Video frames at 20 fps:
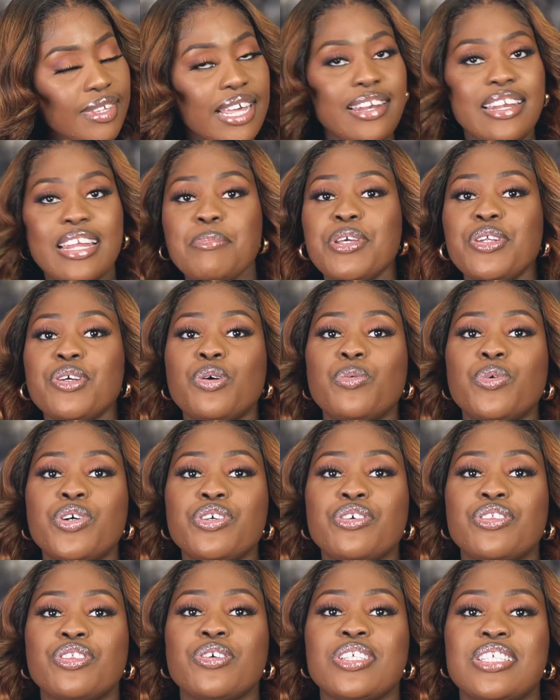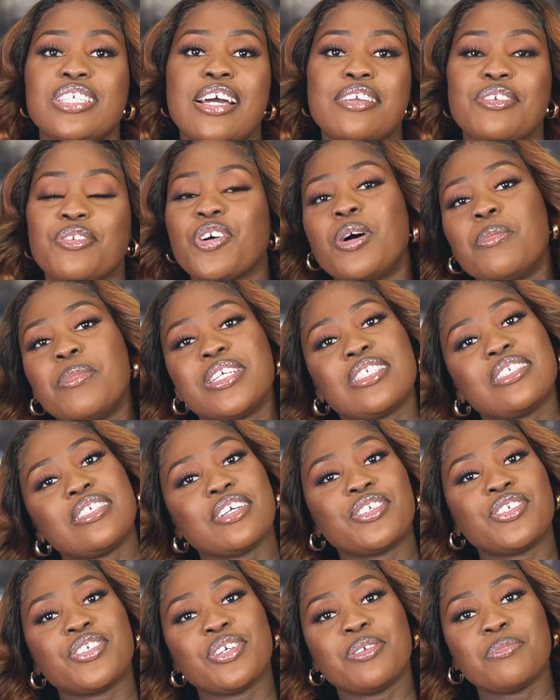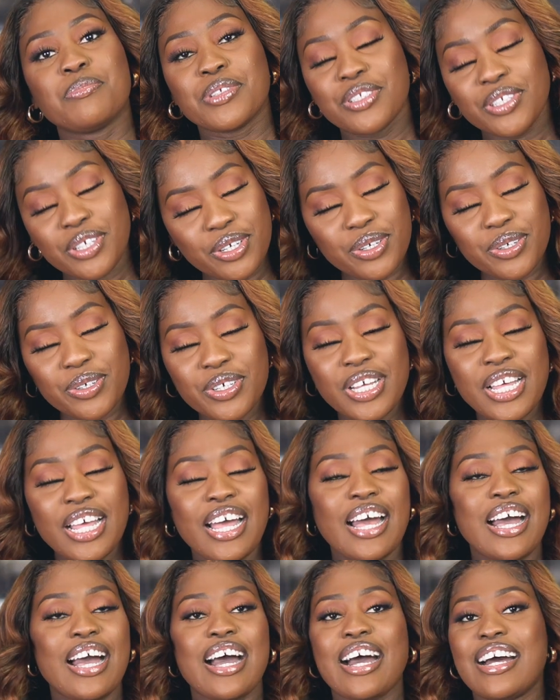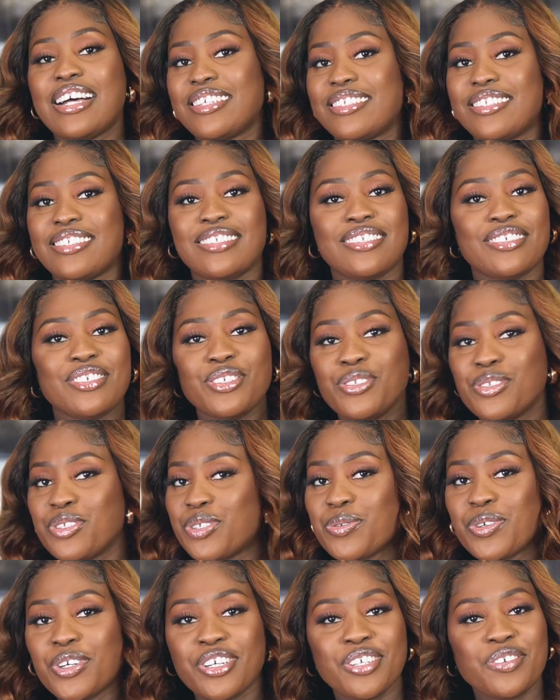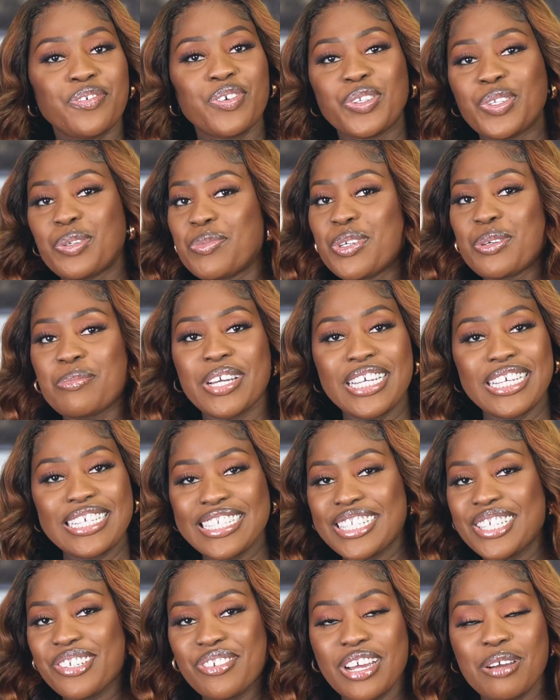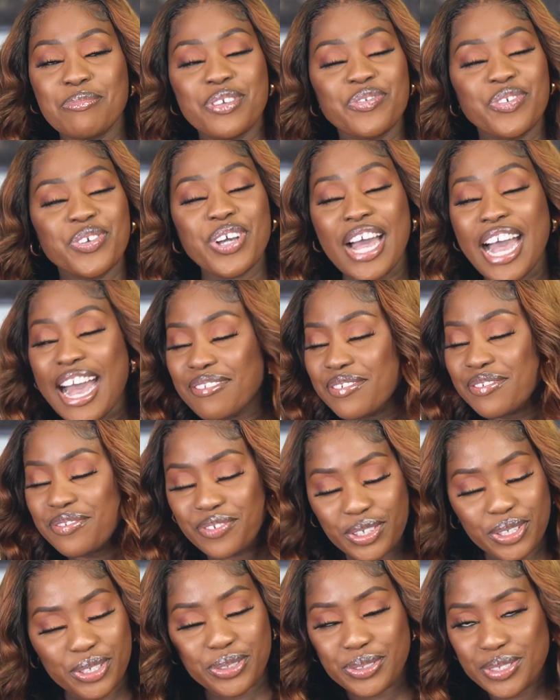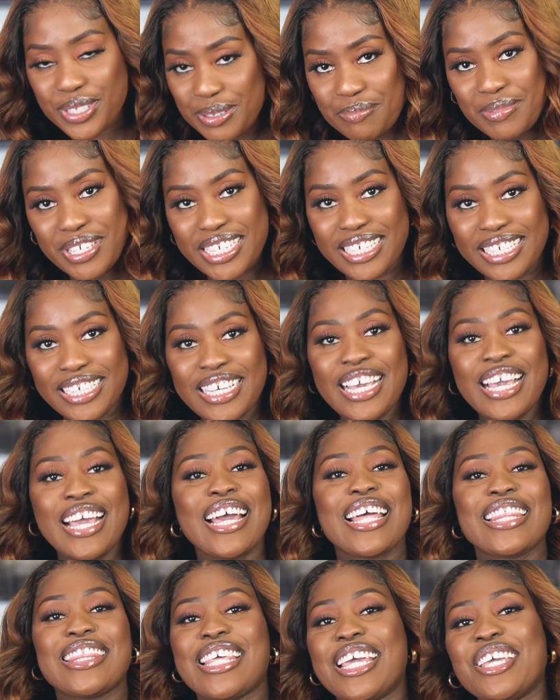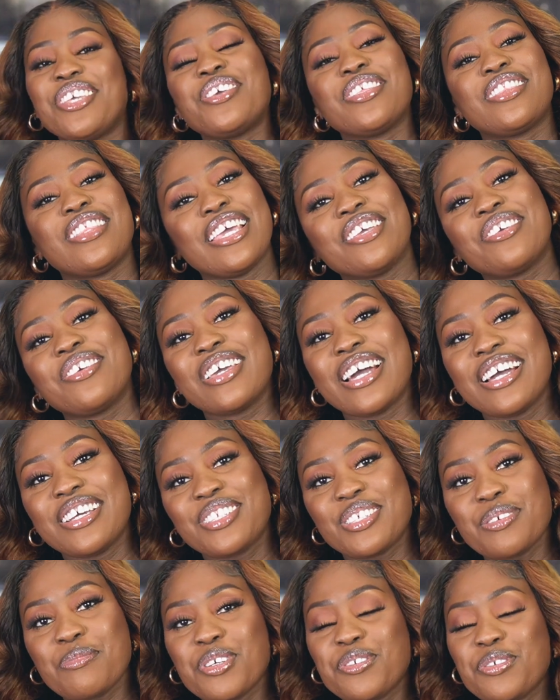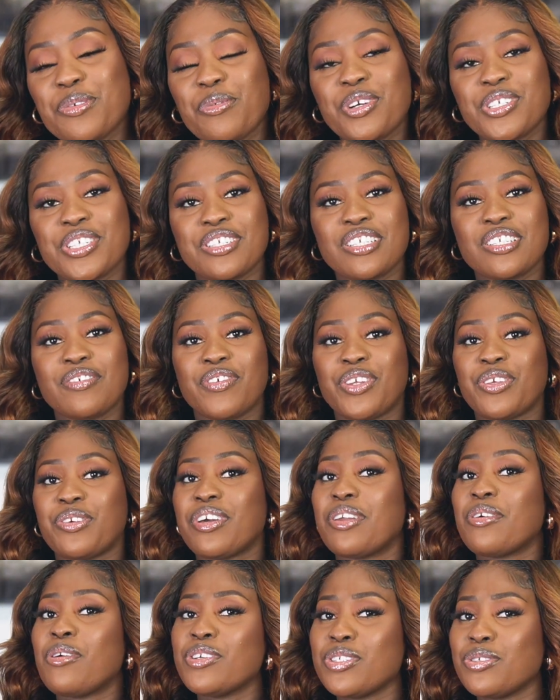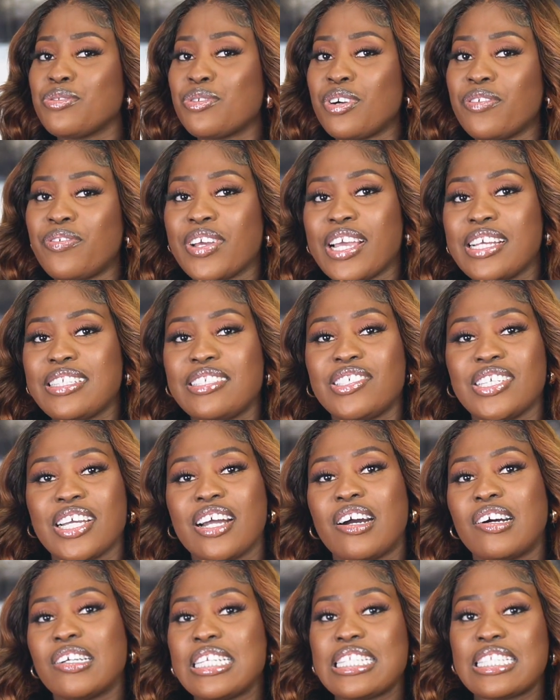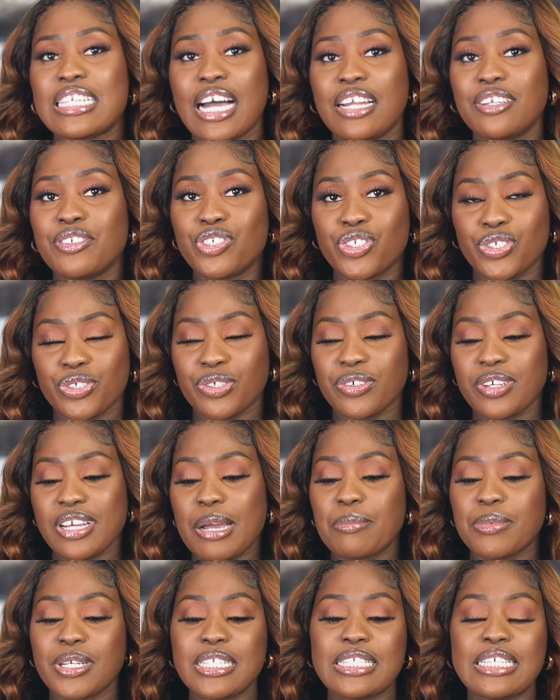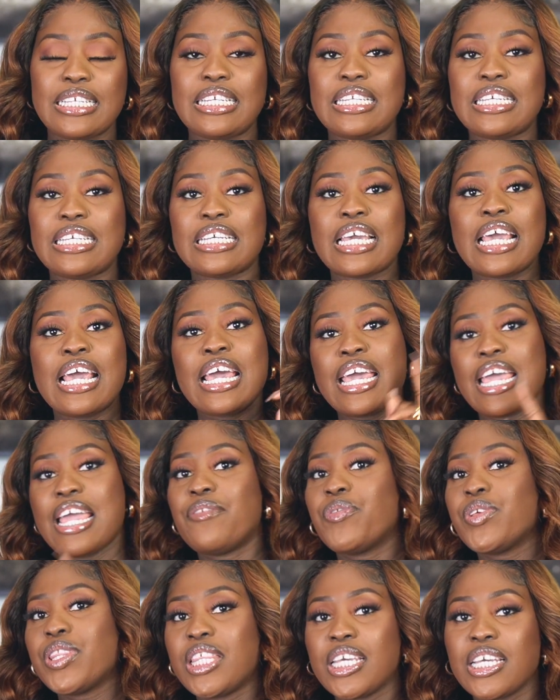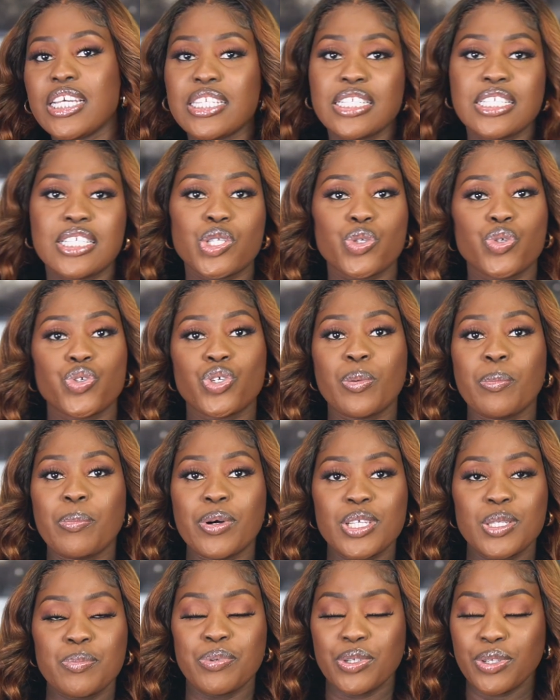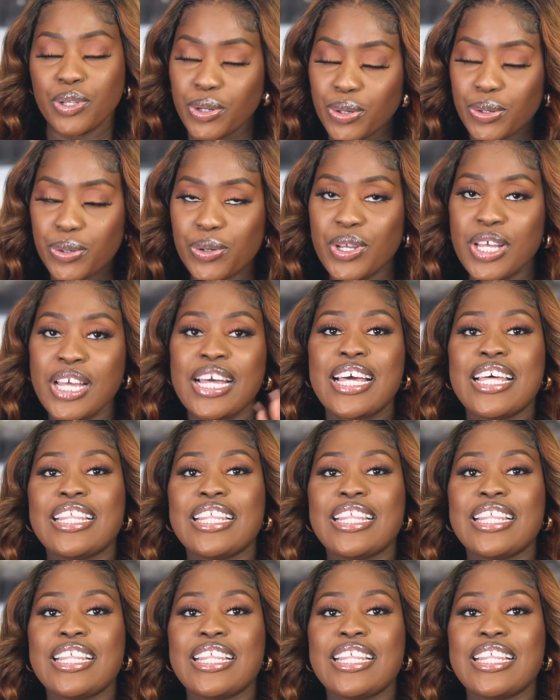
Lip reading: let me know what your thoughts are in the comment section below. As usual, follow me on my Instagram if you haven't followed me. Thank you guys so much for watching this video, and also do not forget to check out Italo Jewelry. I'm going to link everything in the description box below.